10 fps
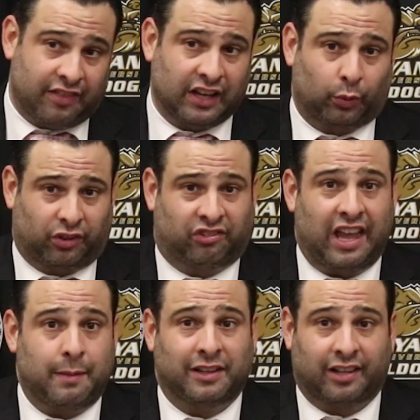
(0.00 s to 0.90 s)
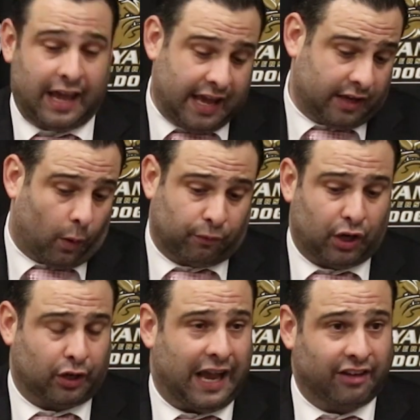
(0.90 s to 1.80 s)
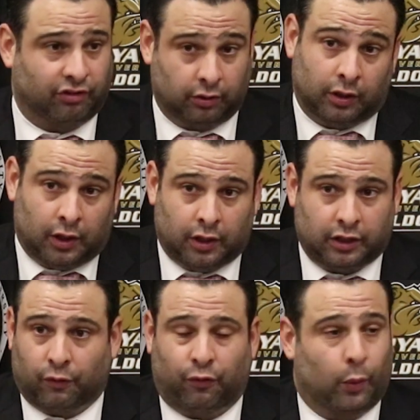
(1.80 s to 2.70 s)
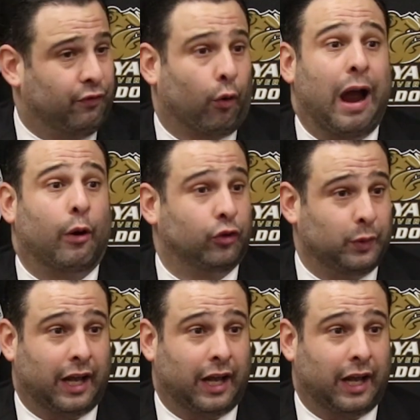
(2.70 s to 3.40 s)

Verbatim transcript: I think it was a statement today, and hopefully our guys will, you know, 44 hours.